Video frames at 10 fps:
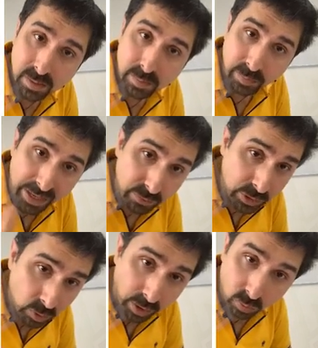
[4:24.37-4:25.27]
that we
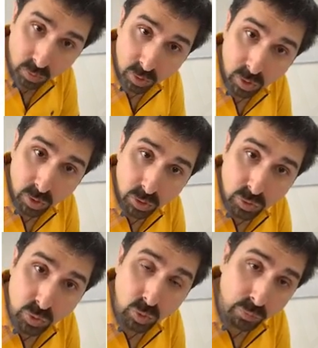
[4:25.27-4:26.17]
know now.
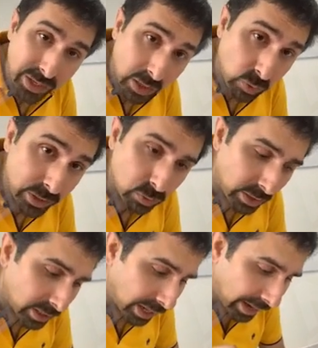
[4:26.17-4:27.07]
So we are going to
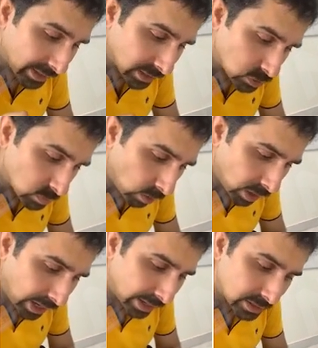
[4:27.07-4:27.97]
take at a small r